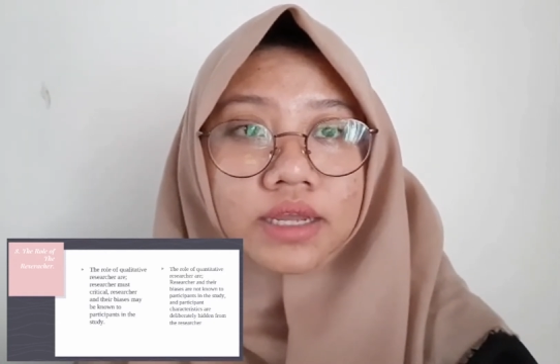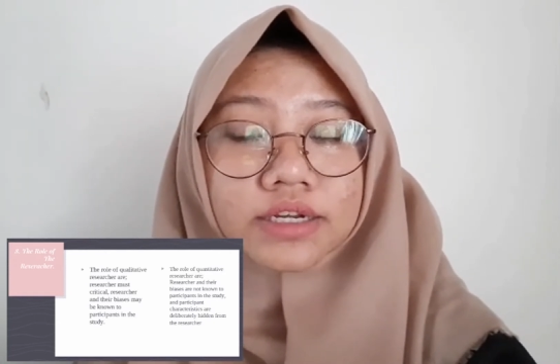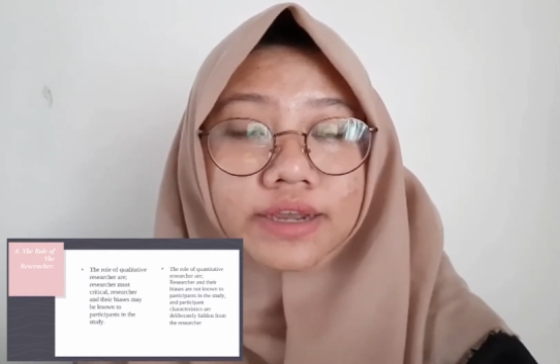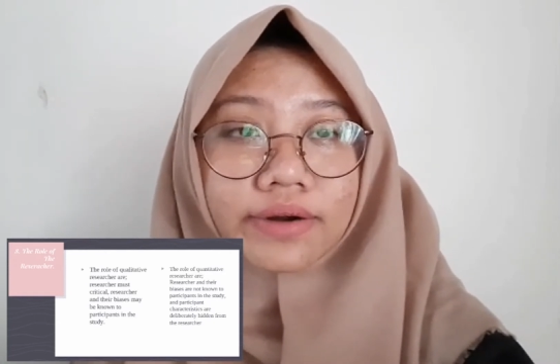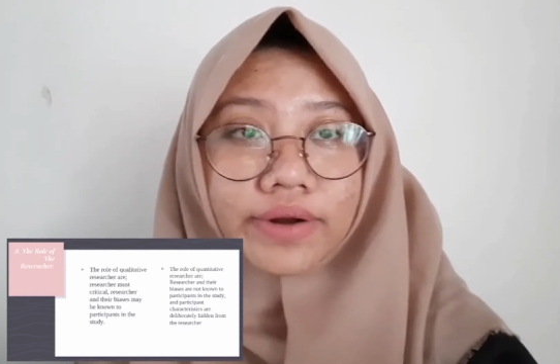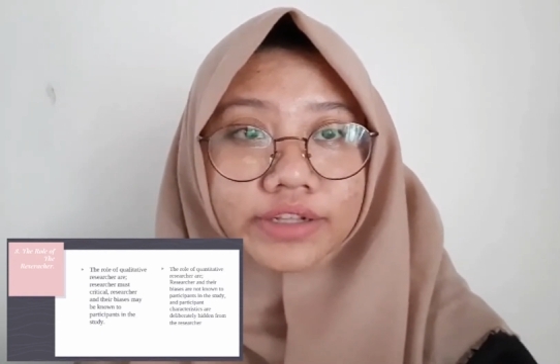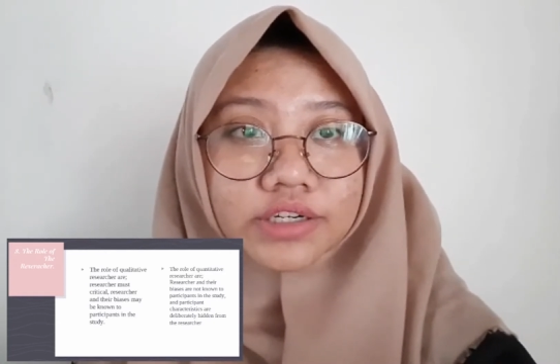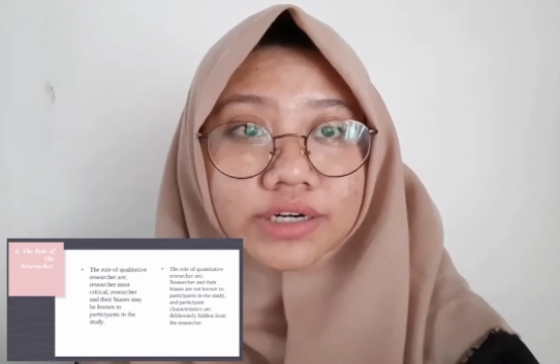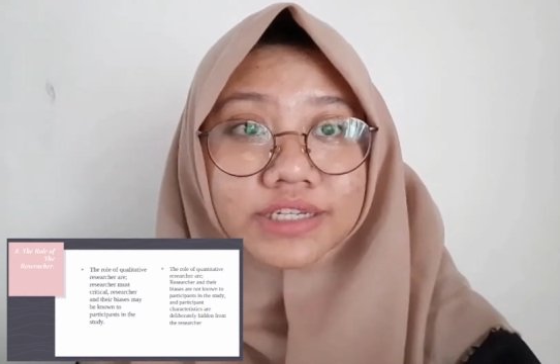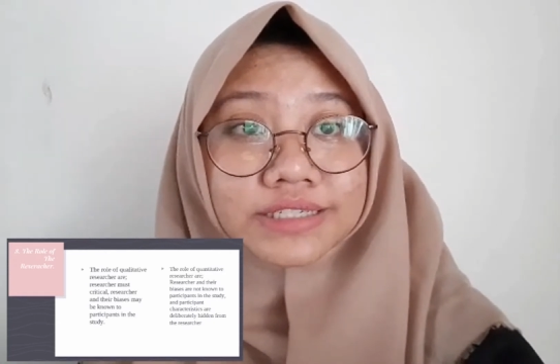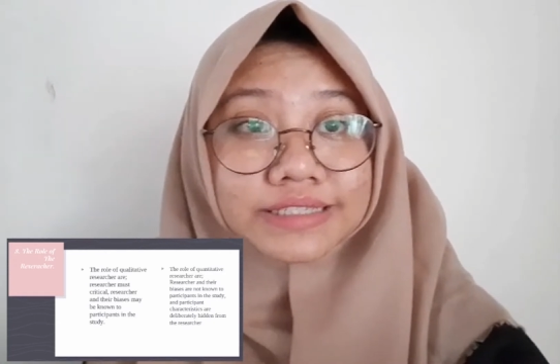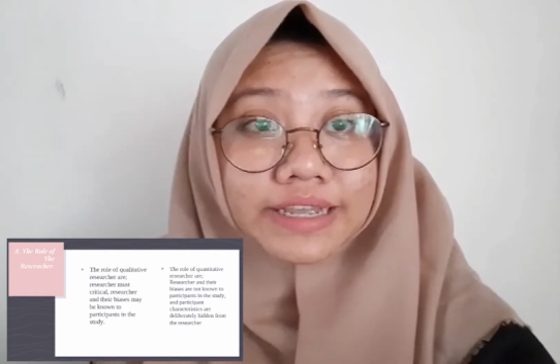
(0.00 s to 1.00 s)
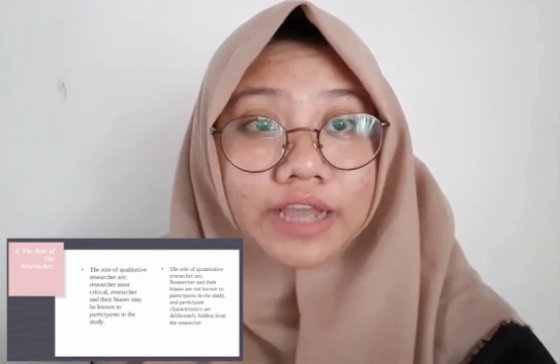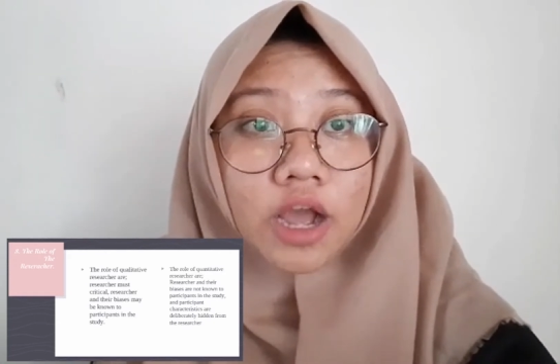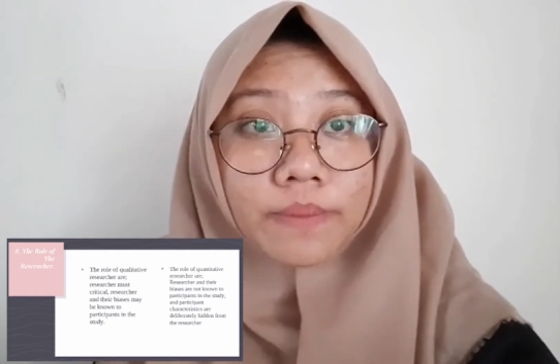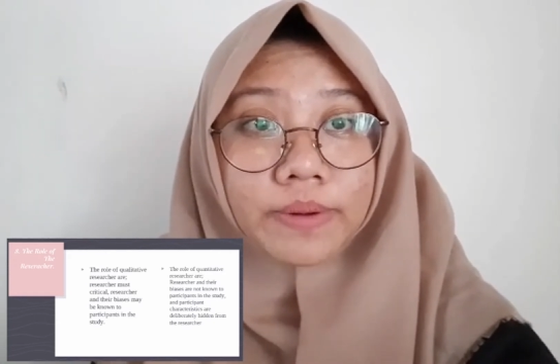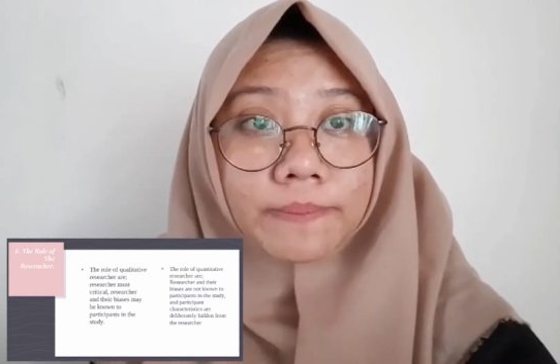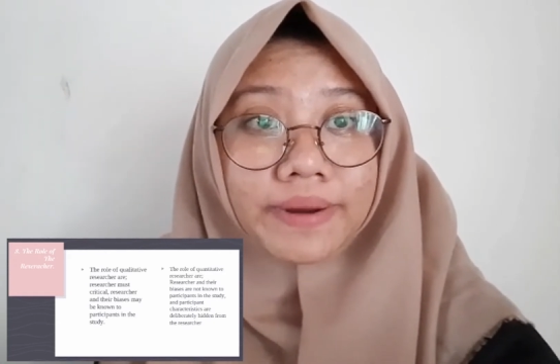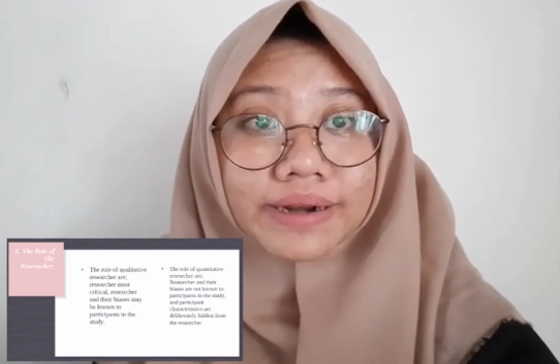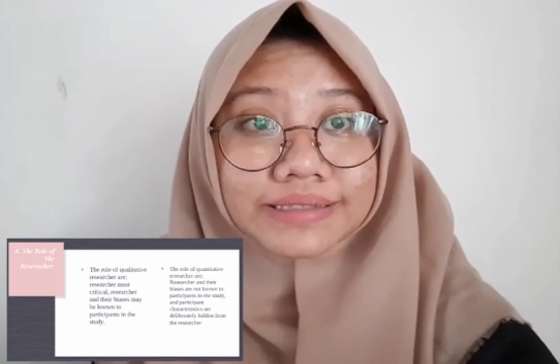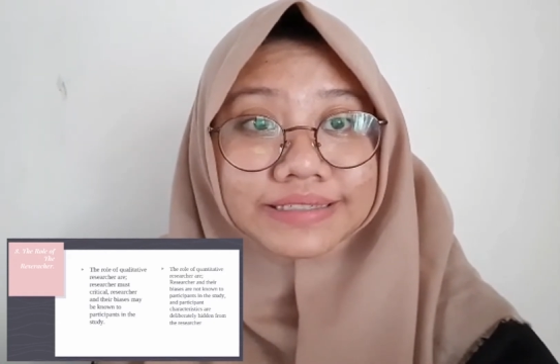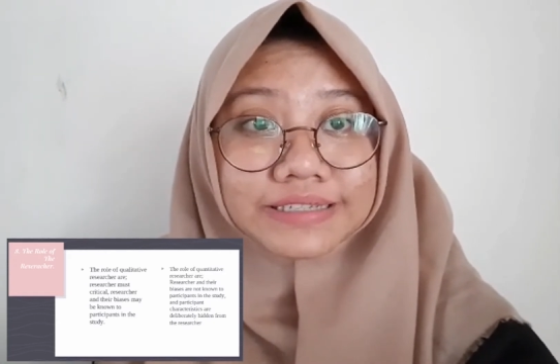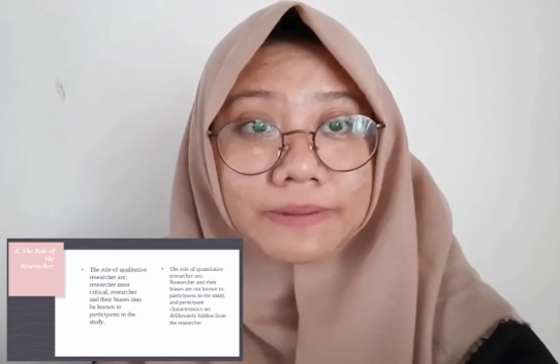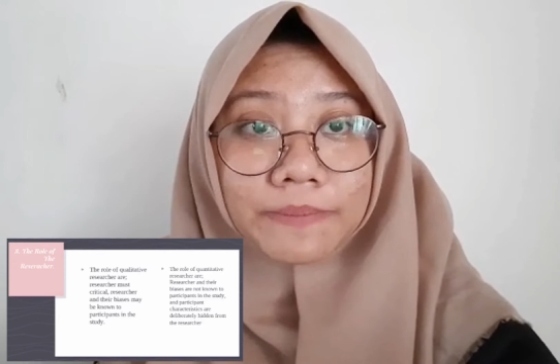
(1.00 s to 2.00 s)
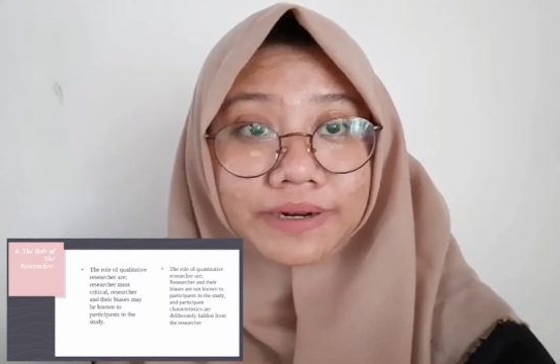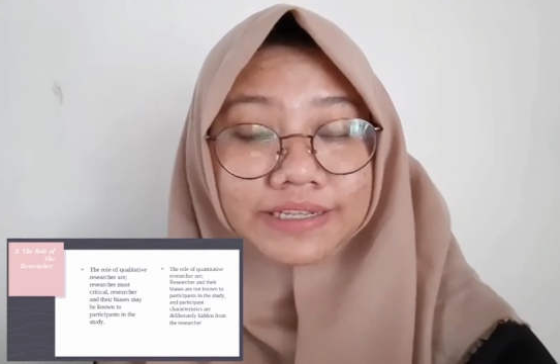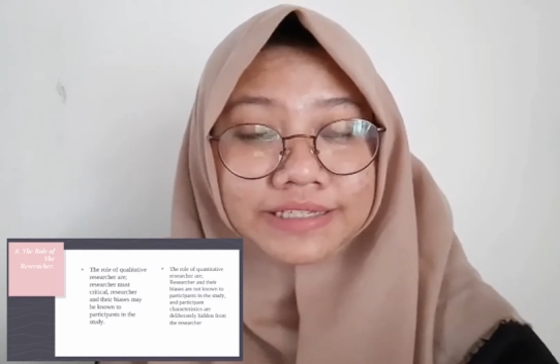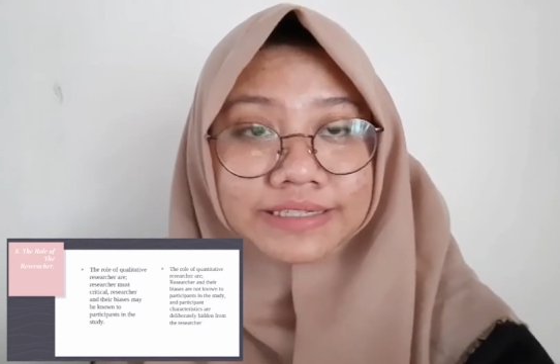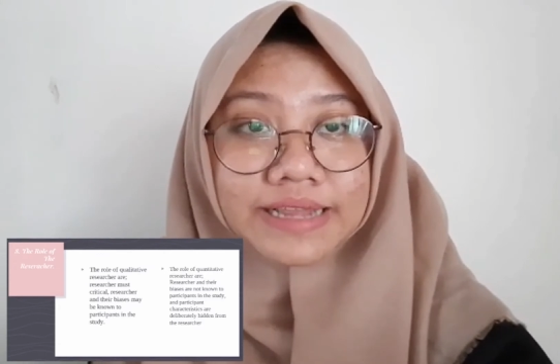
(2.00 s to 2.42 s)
the characteristic of the participant is